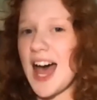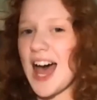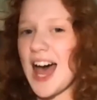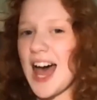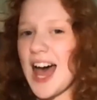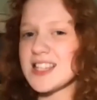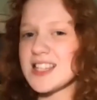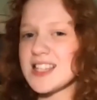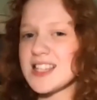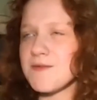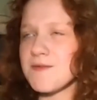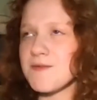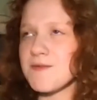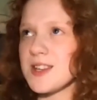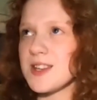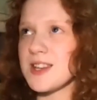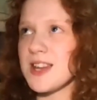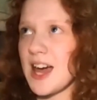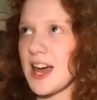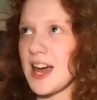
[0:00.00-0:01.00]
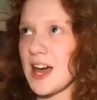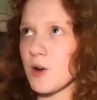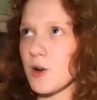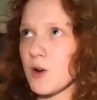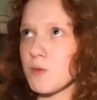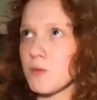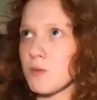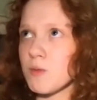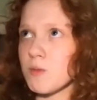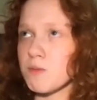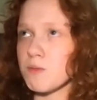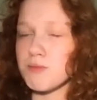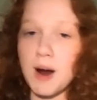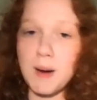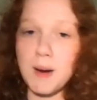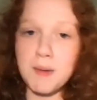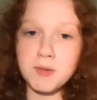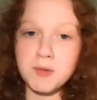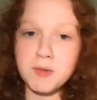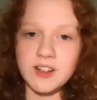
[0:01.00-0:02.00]
As of now,
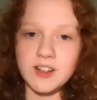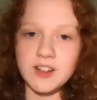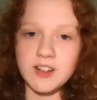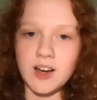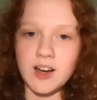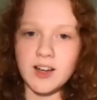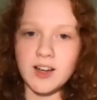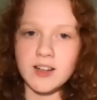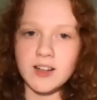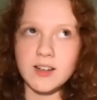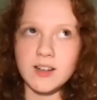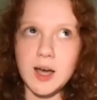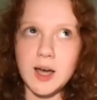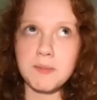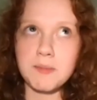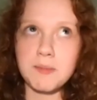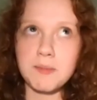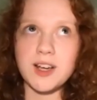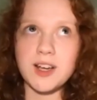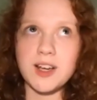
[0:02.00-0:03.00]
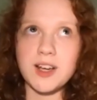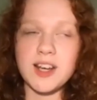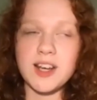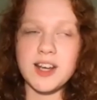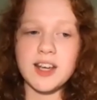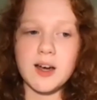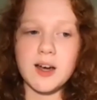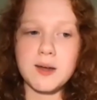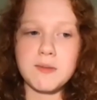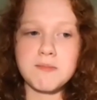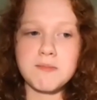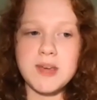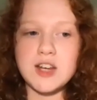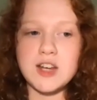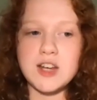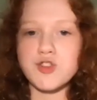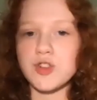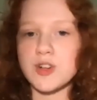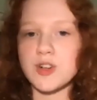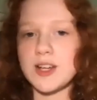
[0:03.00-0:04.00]
probably not. I'm planning on
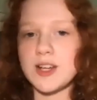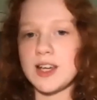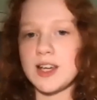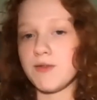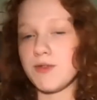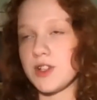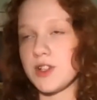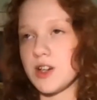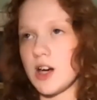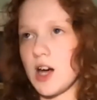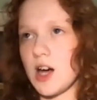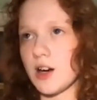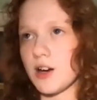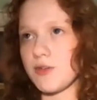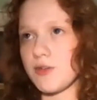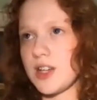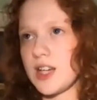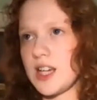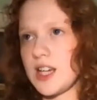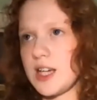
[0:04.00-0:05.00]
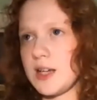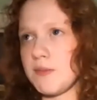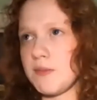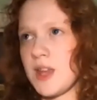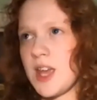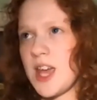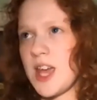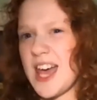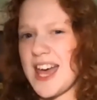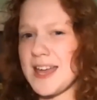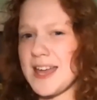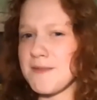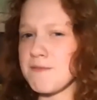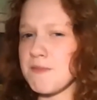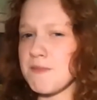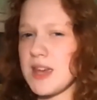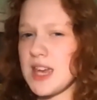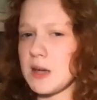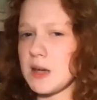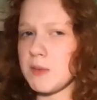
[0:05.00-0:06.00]
majoring in photography and
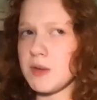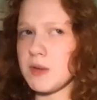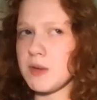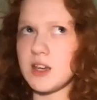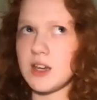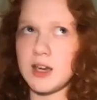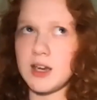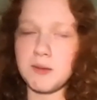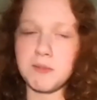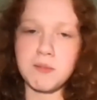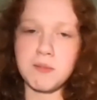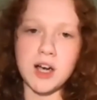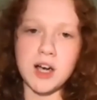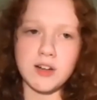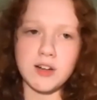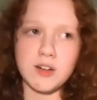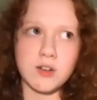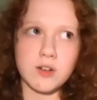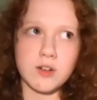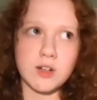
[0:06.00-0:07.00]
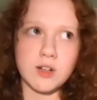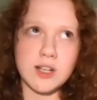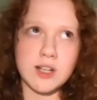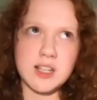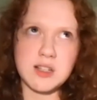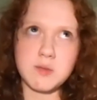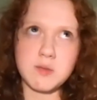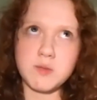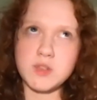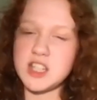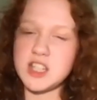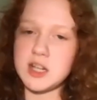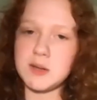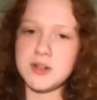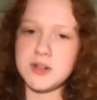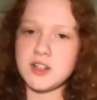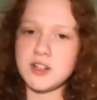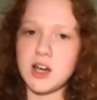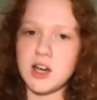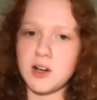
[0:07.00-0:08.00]
maybe a minor in
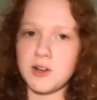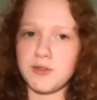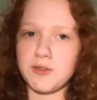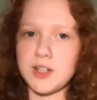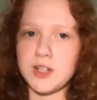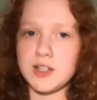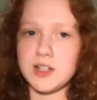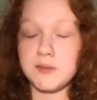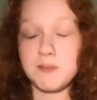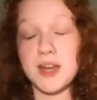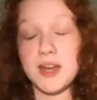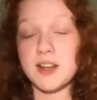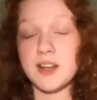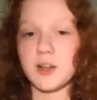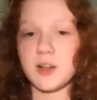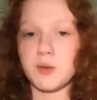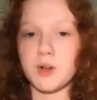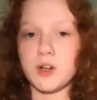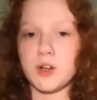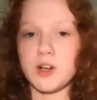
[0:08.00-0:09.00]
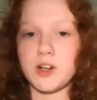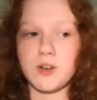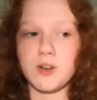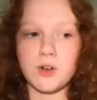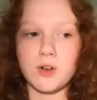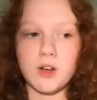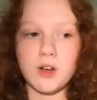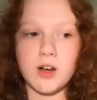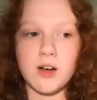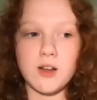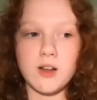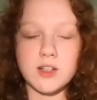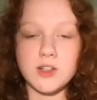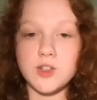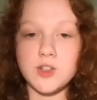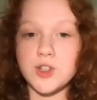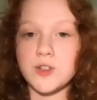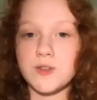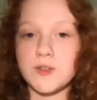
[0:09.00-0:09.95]
cinematography, depending on where I go to college.